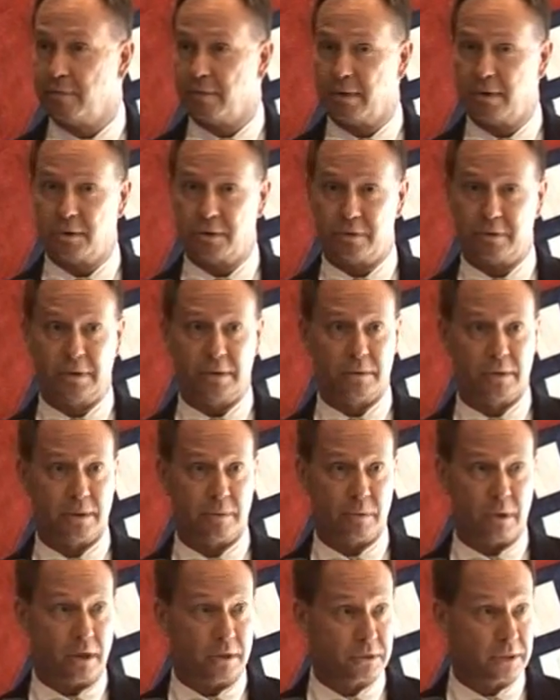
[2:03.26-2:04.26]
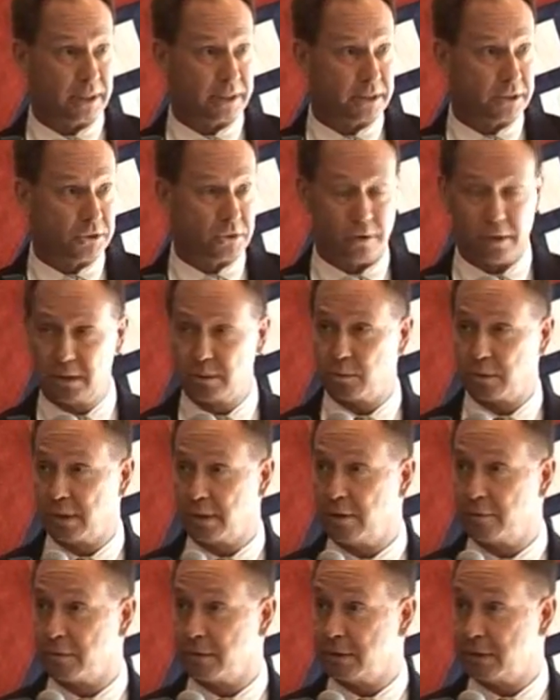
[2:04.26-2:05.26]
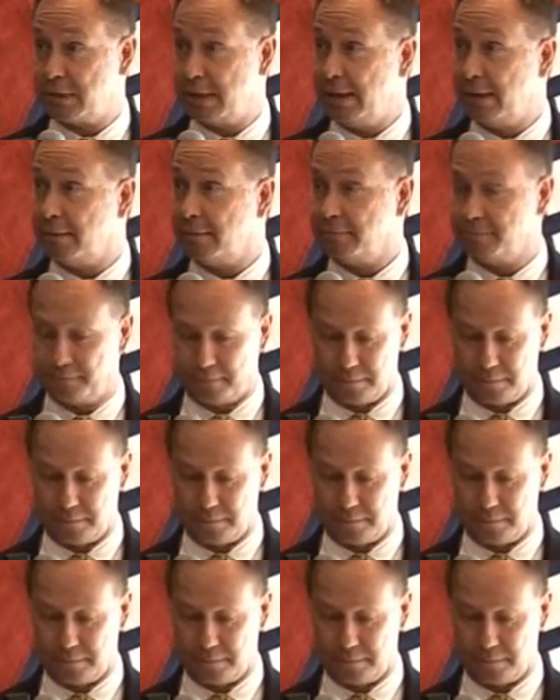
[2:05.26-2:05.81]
For those of you that would also like to join us, we're going to go for a sail.